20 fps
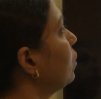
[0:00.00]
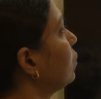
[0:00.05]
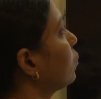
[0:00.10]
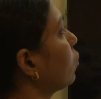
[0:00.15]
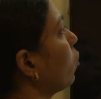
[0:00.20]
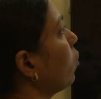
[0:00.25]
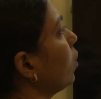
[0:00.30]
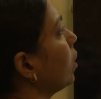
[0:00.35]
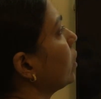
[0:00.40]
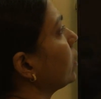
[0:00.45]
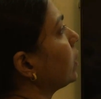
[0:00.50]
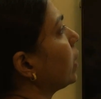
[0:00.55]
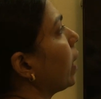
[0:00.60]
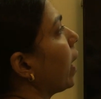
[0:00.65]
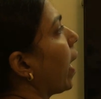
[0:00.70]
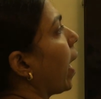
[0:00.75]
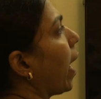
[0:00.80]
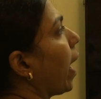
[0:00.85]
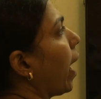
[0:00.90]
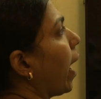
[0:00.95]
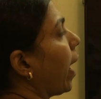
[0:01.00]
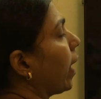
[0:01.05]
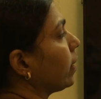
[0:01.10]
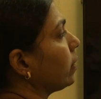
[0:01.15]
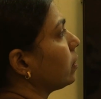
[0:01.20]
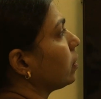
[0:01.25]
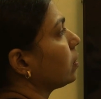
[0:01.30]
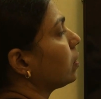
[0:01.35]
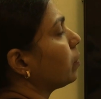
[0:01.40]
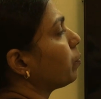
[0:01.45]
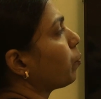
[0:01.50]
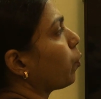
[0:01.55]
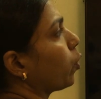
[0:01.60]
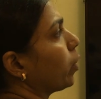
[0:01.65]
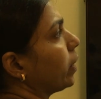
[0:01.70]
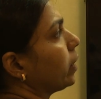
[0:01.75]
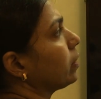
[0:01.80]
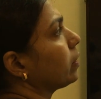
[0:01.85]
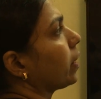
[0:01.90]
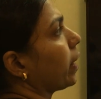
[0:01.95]
So, the
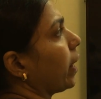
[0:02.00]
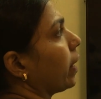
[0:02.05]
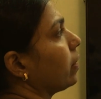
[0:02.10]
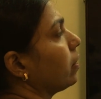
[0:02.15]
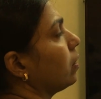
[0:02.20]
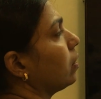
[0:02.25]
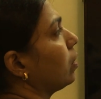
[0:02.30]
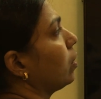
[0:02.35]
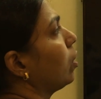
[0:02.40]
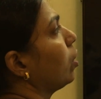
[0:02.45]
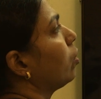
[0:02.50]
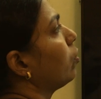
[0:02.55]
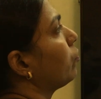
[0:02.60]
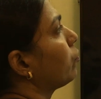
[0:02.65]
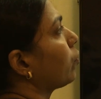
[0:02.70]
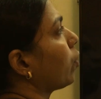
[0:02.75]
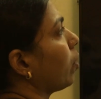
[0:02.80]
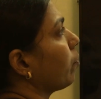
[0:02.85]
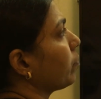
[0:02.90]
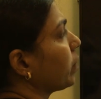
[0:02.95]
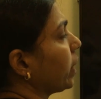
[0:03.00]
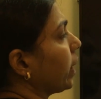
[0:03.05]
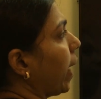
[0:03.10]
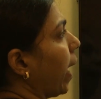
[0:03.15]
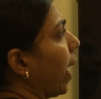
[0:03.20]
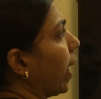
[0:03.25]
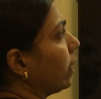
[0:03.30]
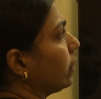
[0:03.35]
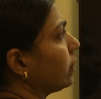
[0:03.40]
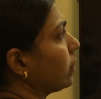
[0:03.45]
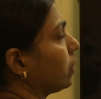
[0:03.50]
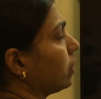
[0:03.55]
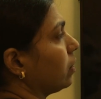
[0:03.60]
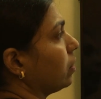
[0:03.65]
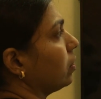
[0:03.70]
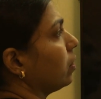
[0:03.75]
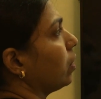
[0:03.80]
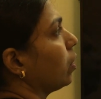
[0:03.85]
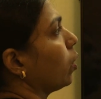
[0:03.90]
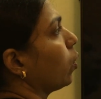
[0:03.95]
pollen grain from the
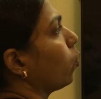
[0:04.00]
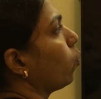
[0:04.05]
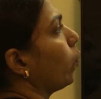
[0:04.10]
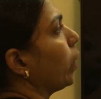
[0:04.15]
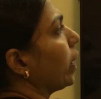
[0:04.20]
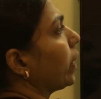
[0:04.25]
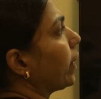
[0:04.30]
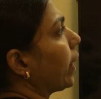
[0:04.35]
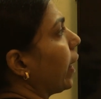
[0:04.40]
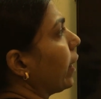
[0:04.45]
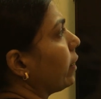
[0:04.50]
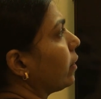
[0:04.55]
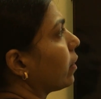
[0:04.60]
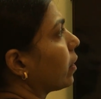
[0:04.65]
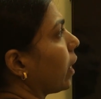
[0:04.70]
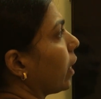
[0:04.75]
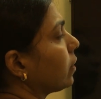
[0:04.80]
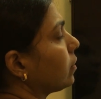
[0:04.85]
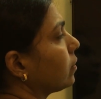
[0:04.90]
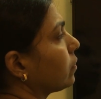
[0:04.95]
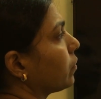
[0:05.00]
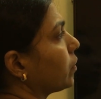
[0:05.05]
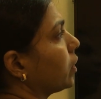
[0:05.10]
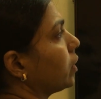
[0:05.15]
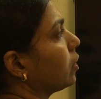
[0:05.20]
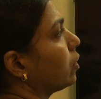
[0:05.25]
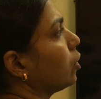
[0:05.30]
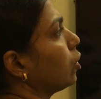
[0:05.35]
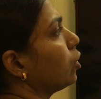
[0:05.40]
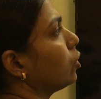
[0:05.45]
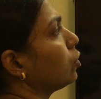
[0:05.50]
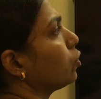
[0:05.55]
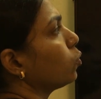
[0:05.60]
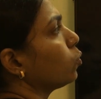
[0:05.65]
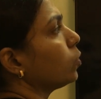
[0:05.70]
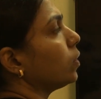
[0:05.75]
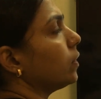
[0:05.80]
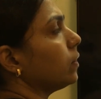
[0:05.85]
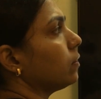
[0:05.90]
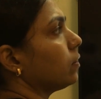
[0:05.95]
anther will get transferred
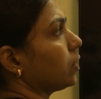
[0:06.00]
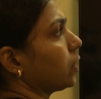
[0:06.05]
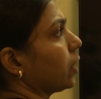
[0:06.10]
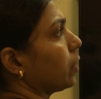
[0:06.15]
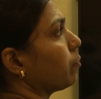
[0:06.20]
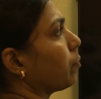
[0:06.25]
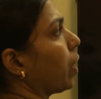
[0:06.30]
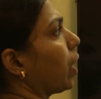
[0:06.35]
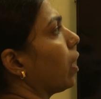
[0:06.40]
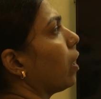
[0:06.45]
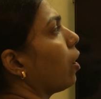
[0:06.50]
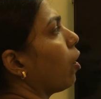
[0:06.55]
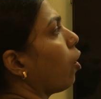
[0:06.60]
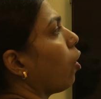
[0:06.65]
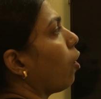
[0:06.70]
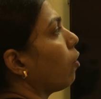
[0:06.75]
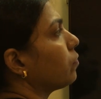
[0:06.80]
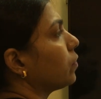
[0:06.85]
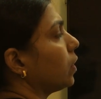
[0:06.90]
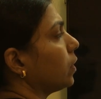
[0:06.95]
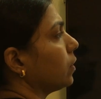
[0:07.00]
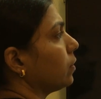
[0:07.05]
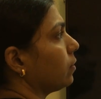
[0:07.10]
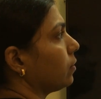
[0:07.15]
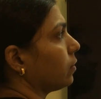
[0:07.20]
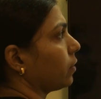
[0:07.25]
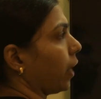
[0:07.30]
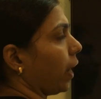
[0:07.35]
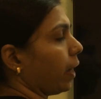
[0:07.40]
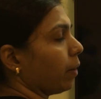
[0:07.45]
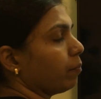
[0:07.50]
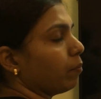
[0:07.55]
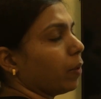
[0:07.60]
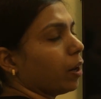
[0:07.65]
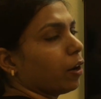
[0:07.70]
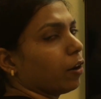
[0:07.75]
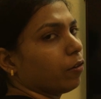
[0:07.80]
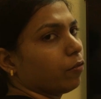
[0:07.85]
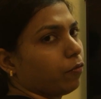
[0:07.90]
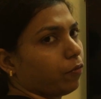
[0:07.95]
to the stigma of the
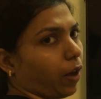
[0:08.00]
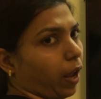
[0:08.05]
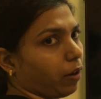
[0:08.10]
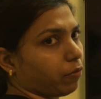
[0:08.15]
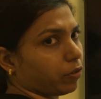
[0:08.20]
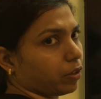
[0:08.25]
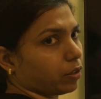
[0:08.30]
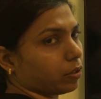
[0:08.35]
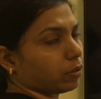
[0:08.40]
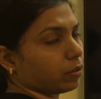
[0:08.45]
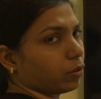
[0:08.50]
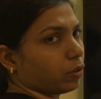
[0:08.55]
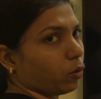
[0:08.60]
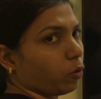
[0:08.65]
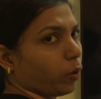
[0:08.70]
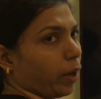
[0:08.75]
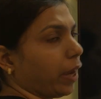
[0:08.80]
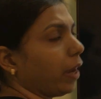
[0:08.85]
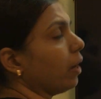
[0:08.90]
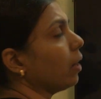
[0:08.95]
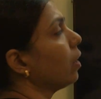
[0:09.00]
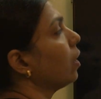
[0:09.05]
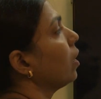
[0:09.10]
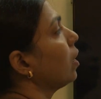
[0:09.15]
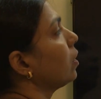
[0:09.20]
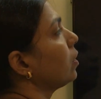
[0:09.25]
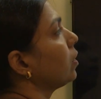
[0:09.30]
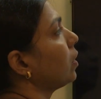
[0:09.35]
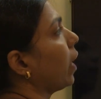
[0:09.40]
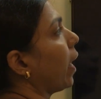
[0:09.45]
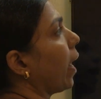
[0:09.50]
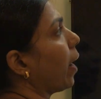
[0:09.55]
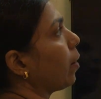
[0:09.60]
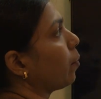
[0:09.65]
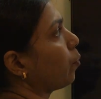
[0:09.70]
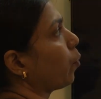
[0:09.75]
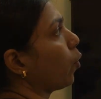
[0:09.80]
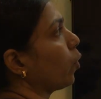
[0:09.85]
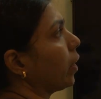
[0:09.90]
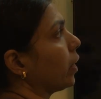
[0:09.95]
same flower. Okay, the
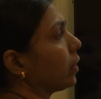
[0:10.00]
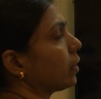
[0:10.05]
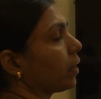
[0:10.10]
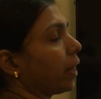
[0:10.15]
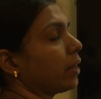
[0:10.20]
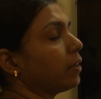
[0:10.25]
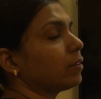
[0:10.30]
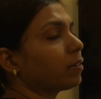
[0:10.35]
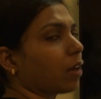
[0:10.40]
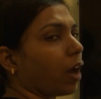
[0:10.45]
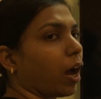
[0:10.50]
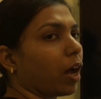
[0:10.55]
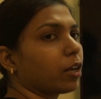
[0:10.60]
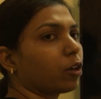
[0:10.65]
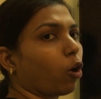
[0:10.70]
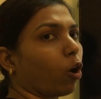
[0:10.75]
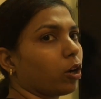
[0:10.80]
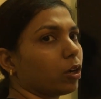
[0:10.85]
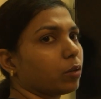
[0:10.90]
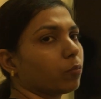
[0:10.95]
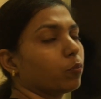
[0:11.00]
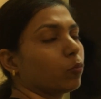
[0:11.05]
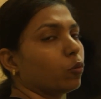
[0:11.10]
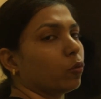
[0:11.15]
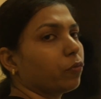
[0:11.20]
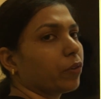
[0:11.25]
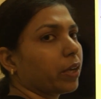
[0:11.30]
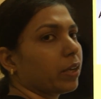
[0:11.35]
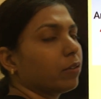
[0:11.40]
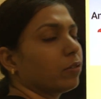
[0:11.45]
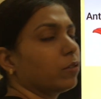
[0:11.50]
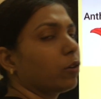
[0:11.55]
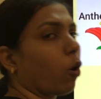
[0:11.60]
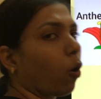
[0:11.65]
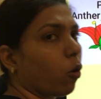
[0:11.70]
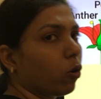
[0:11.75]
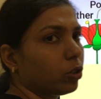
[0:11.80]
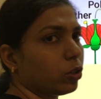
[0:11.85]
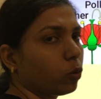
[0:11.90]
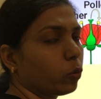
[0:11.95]
pollen grains are not moving
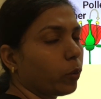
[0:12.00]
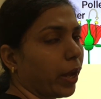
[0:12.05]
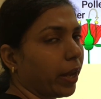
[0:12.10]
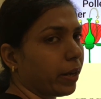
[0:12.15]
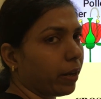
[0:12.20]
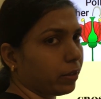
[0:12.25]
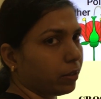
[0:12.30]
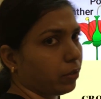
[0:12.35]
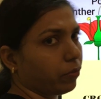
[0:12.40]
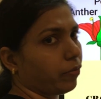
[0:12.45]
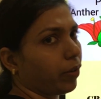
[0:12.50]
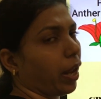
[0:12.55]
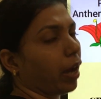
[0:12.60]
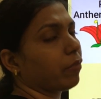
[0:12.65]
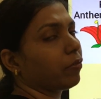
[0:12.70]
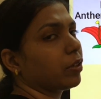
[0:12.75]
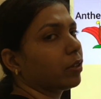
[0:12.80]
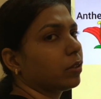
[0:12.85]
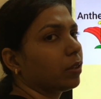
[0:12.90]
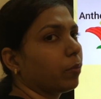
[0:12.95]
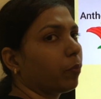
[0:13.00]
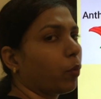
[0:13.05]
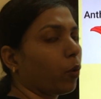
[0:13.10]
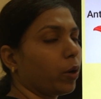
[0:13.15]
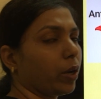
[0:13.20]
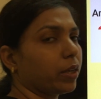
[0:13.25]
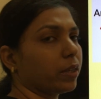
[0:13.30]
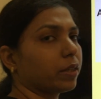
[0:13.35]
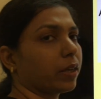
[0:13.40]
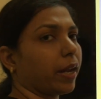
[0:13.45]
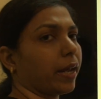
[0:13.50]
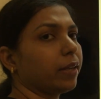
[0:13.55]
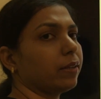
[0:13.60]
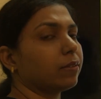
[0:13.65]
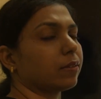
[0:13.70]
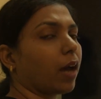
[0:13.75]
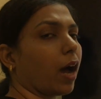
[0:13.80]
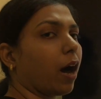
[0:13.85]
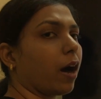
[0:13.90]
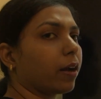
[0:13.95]
onto another flower. The pollen
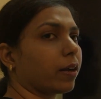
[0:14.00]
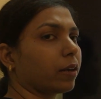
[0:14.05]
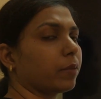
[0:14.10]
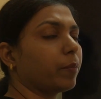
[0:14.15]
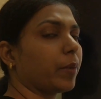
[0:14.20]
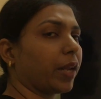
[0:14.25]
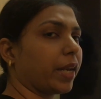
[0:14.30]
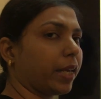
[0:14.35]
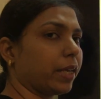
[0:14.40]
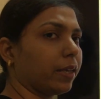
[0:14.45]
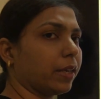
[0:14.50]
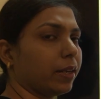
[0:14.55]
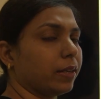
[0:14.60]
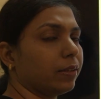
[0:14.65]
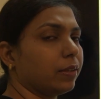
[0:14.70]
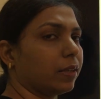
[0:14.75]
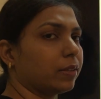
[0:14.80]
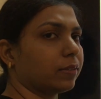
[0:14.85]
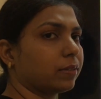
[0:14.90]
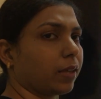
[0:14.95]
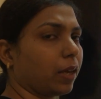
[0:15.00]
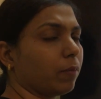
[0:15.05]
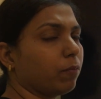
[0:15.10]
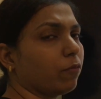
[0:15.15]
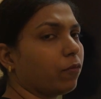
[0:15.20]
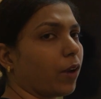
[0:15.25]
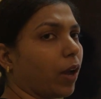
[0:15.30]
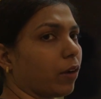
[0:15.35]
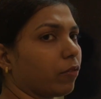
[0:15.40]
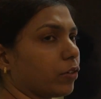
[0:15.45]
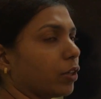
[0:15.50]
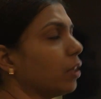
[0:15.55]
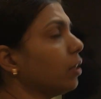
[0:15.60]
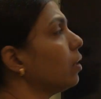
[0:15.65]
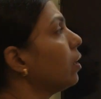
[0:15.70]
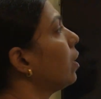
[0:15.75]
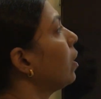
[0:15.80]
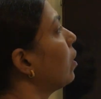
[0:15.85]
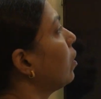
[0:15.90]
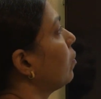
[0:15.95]
grains are remaining in the same
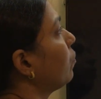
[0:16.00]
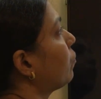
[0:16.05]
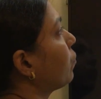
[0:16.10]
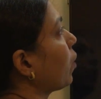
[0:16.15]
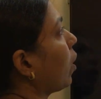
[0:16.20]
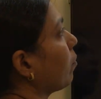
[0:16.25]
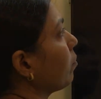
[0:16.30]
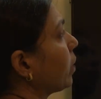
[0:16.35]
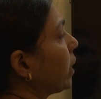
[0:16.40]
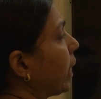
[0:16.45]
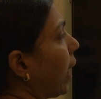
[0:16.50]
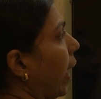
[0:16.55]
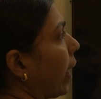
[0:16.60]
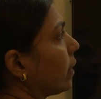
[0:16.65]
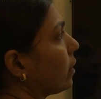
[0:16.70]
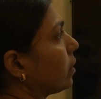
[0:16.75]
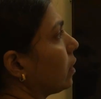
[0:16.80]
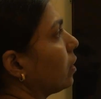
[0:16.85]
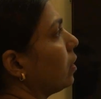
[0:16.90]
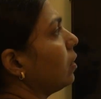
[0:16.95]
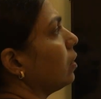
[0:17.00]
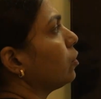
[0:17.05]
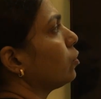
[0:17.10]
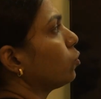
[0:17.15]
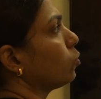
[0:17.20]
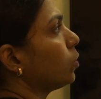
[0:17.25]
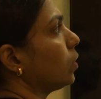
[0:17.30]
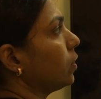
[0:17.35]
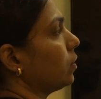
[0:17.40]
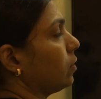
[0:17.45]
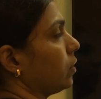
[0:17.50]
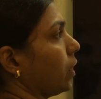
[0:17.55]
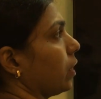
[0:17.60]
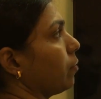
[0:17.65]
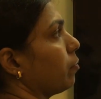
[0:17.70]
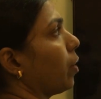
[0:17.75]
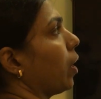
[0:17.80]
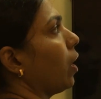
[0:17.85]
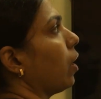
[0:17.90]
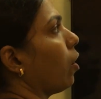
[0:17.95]
flower from the anther to the
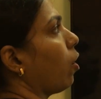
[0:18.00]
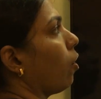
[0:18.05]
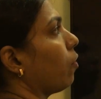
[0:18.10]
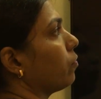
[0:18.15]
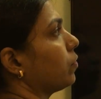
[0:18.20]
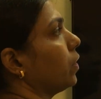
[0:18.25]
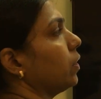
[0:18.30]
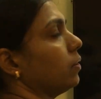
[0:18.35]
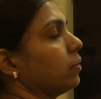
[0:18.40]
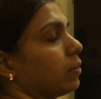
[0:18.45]
stigma of the